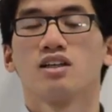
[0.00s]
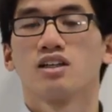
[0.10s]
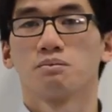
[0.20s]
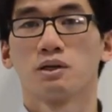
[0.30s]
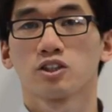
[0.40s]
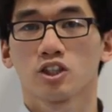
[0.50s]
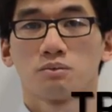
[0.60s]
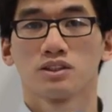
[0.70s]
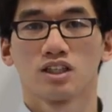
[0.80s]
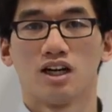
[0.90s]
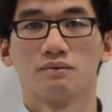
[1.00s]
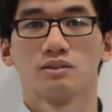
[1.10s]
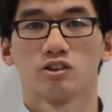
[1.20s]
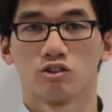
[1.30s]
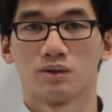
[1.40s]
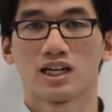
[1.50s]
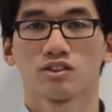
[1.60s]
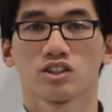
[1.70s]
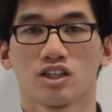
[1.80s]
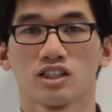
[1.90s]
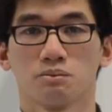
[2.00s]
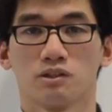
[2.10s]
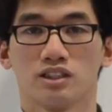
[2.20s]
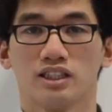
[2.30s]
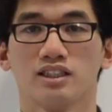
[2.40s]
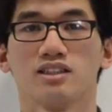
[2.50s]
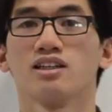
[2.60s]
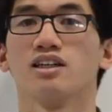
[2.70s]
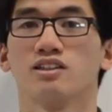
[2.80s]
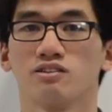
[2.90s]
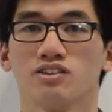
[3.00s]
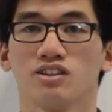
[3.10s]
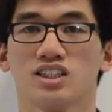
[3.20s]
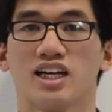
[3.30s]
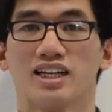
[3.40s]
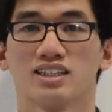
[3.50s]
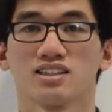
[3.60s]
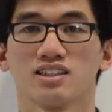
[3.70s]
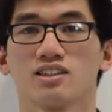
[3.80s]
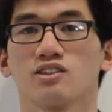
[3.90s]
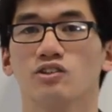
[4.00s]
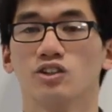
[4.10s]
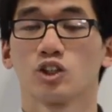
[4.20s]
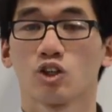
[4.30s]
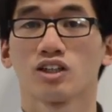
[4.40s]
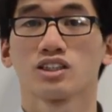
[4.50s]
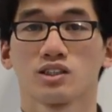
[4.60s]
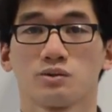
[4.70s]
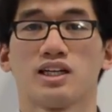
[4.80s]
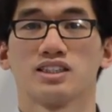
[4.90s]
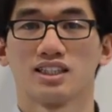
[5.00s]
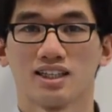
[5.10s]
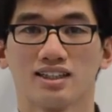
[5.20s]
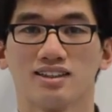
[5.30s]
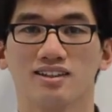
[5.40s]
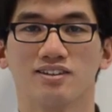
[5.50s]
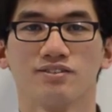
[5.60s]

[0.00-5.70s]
The most common type is from outside the body and through the chest, called transthoracic echo.